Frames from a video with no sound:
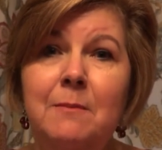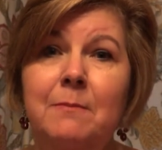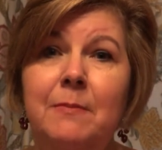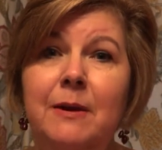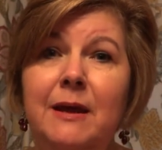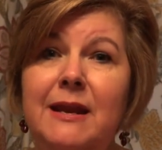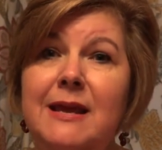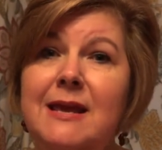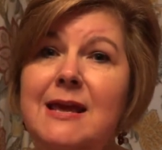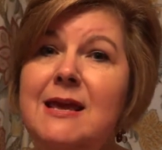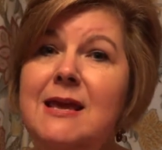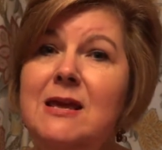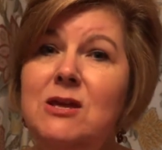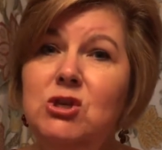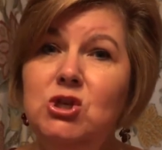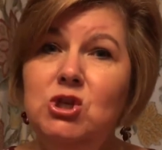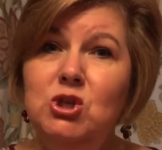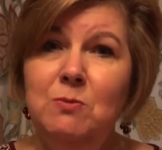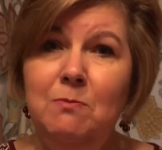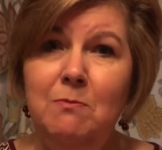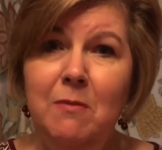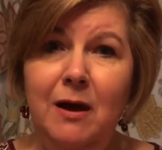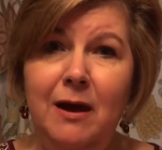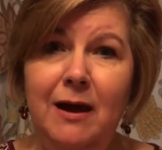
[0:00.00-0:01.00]
but
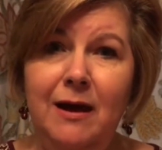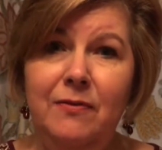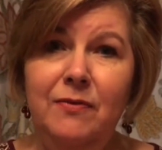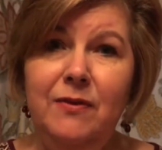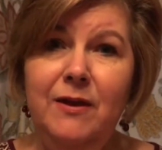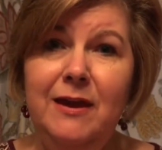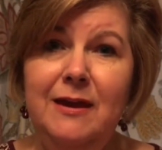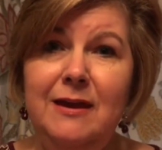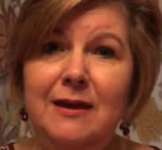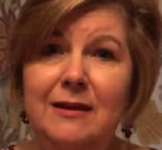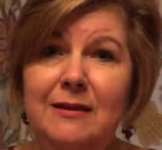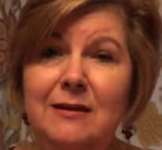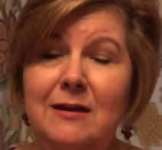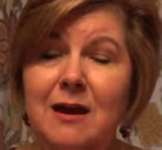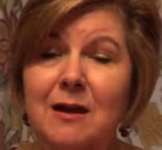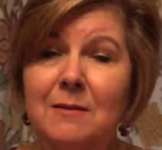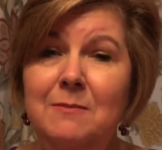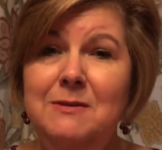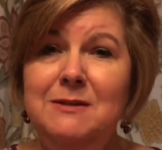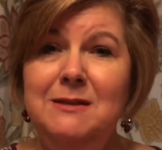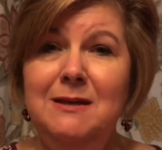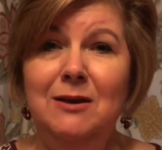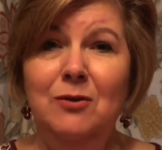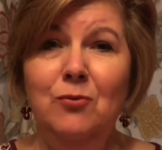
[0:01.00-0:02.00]
each month it
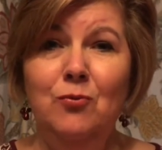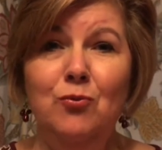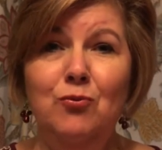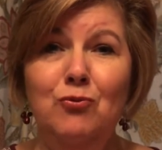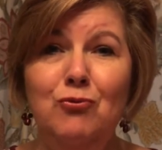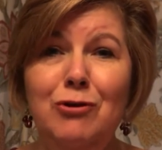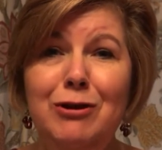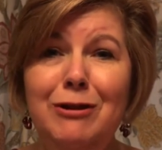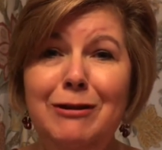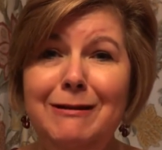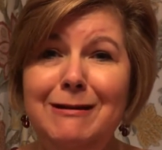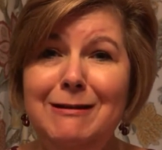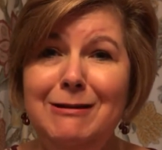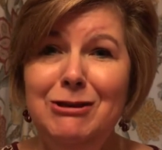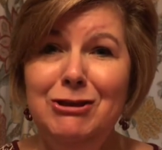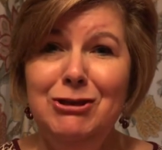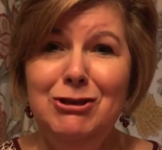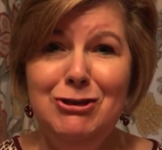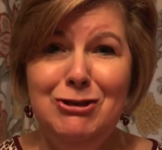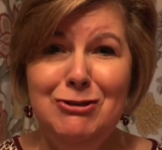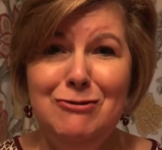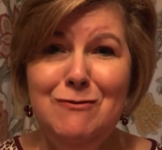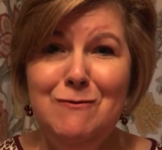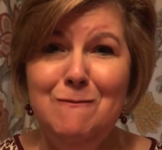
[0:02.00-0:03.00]
comes in a really
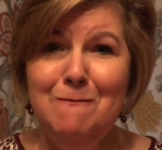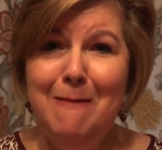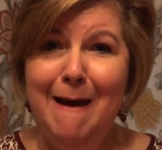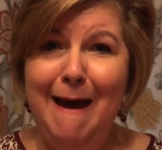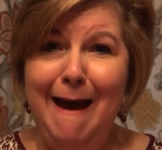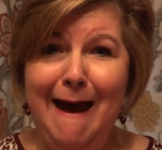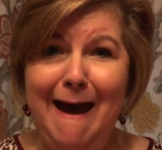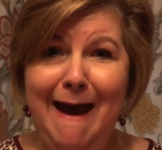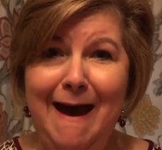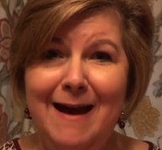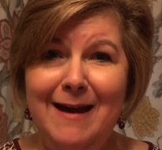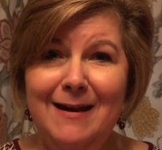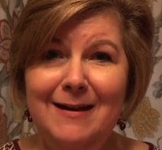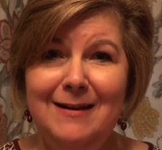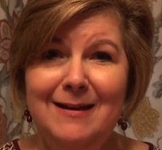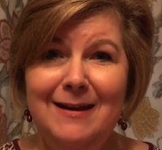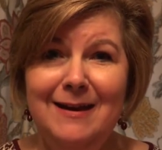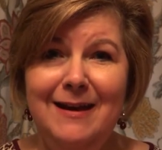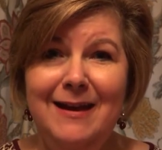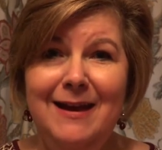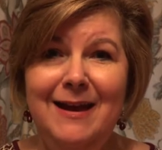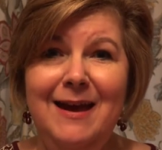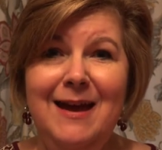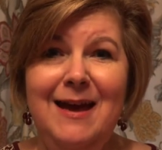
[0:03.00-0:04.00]
cute bag
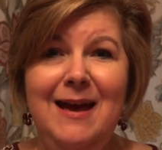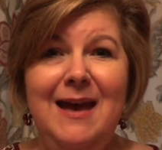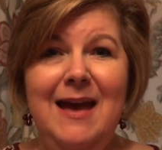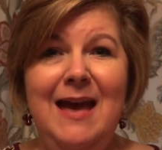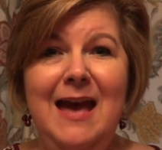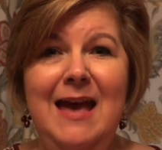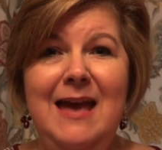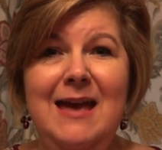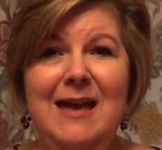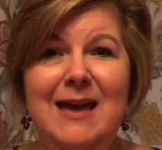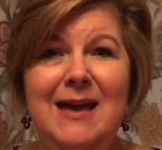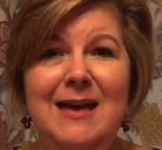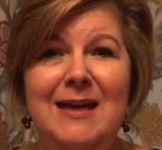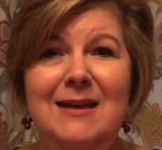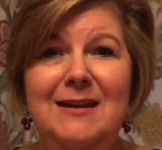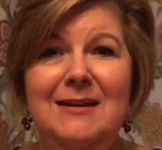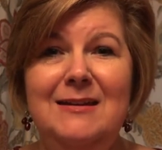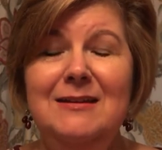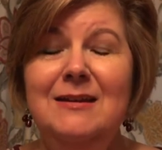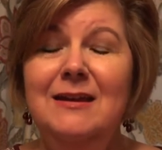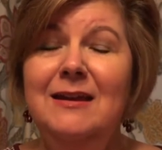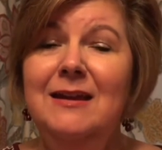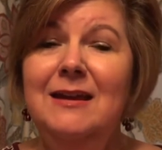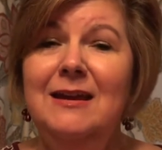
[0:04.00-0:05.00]

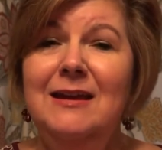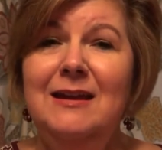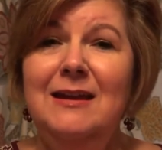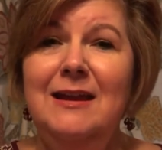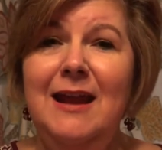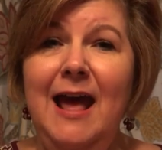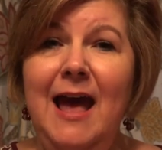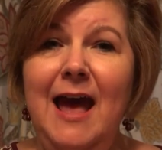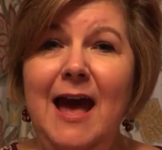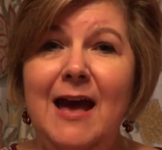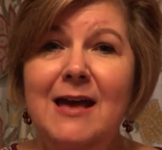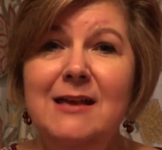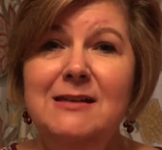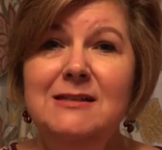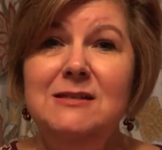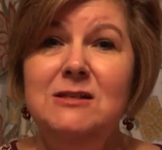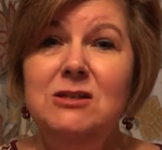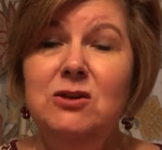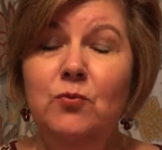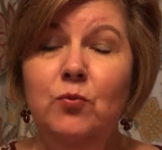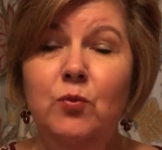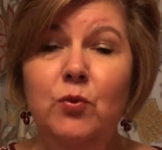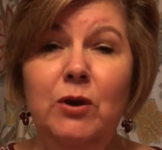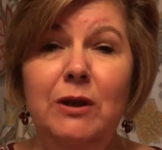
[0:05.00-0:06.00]
and it
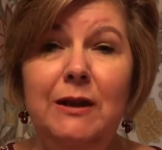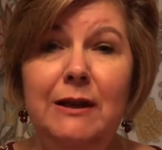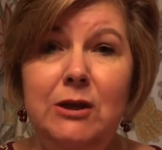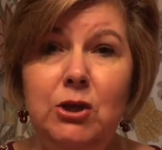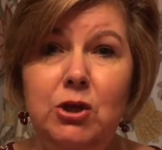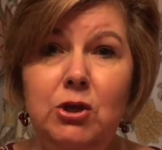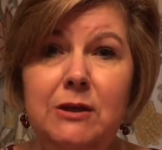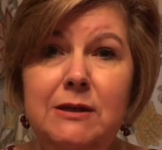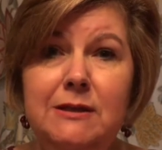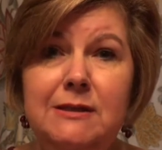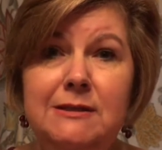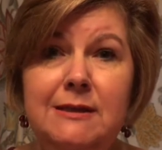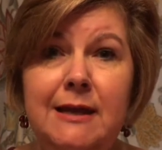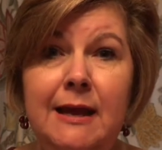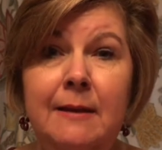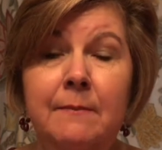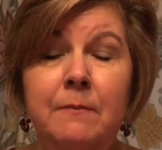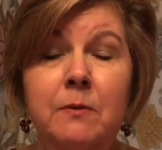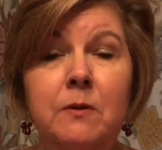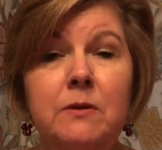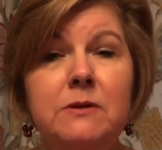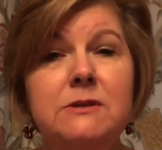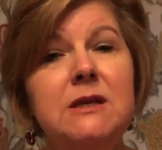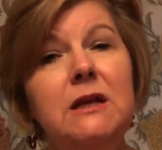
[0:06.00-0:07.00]
has really good
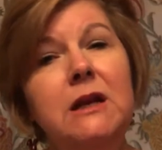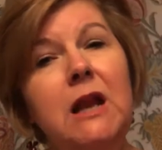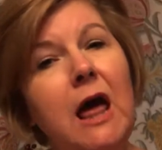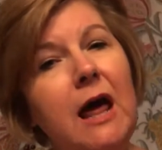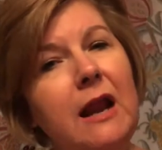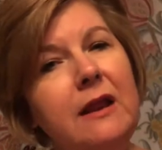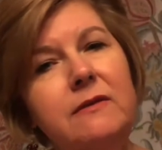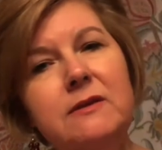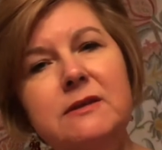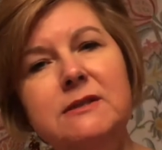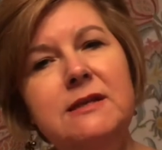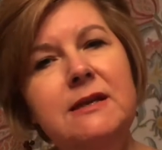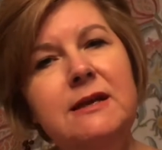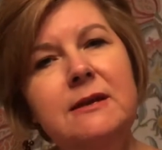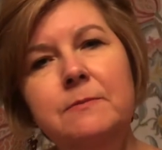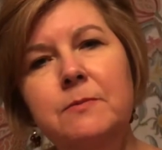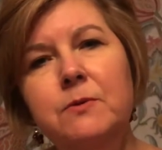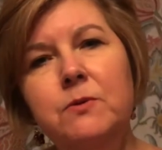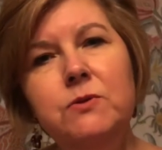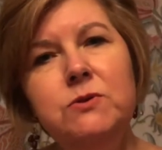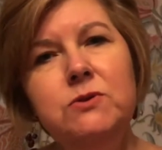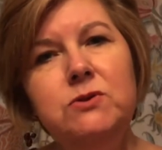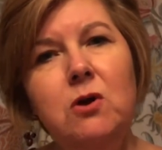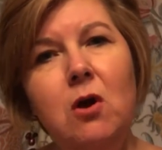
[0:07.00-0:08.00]
samples. A lot of the
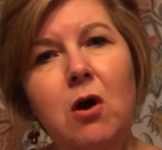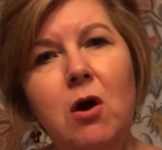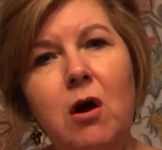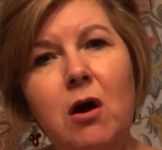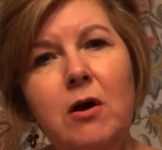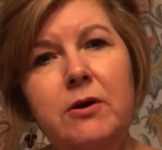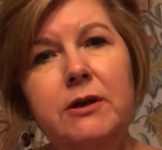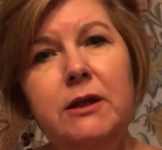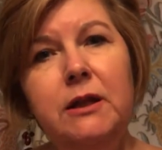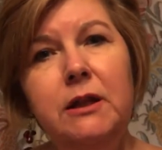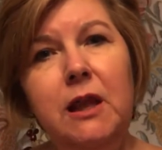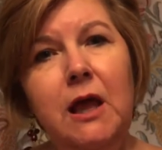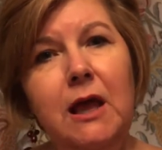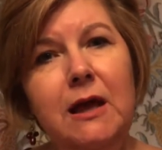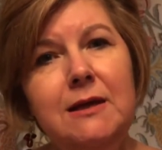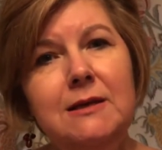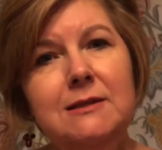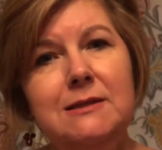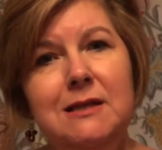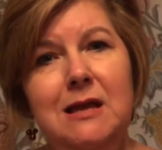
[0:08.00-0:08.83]
samples are deluxe